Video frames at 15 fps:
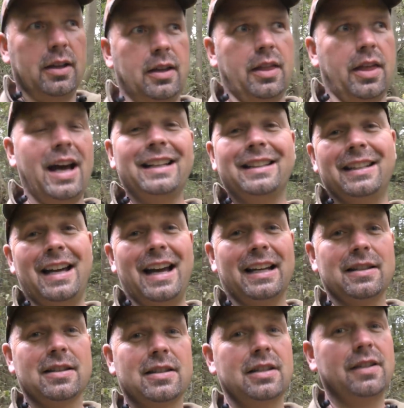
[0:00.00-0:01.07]
That I
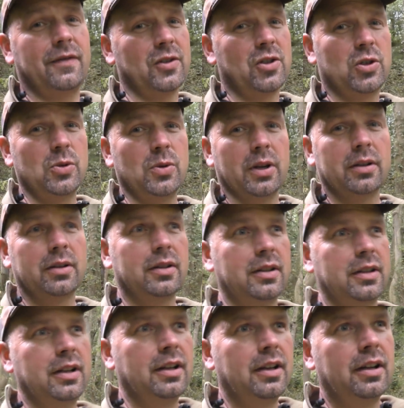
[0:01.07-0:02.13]
can say for sure.
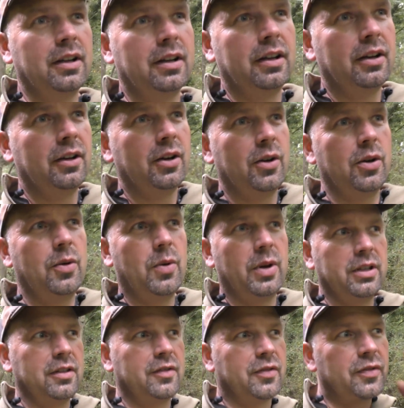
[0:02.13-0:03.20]
When
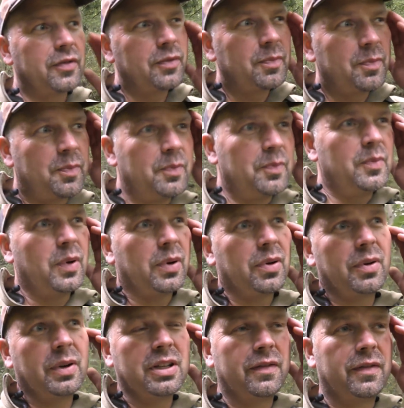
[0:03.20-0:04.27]
you've
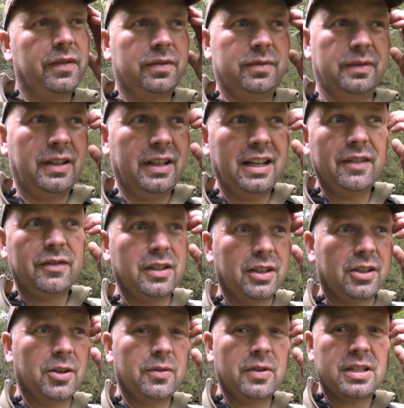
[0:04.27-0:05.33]
when you've lived in the
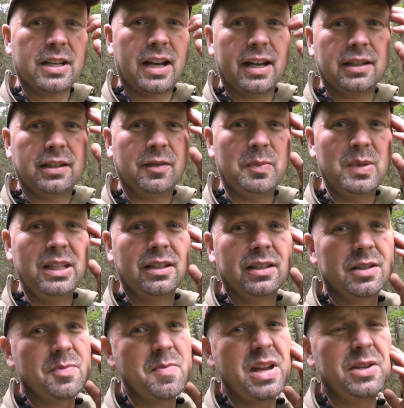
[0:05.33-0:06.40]
countryside and you've been in
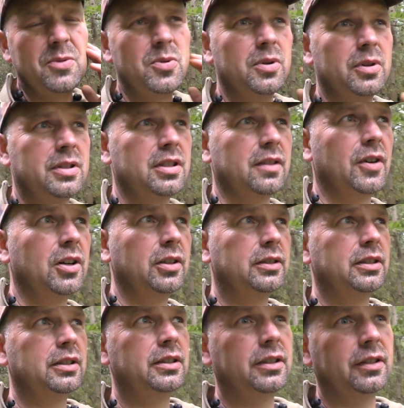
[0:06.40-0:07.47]
as many woods, you've
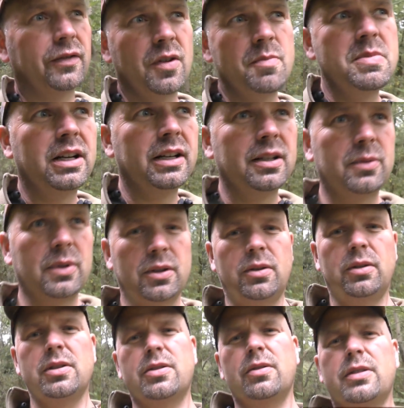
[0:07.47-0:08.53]
hunted, you're familiar with
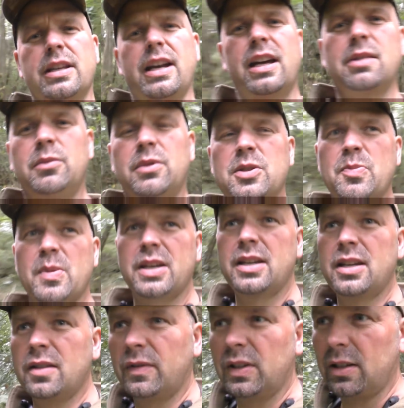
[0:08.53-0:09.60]
all sorts of animals'
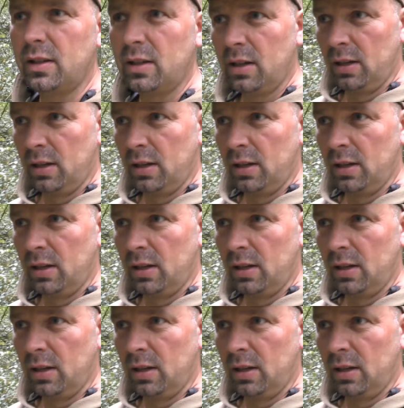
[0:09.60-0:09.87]
behaviour,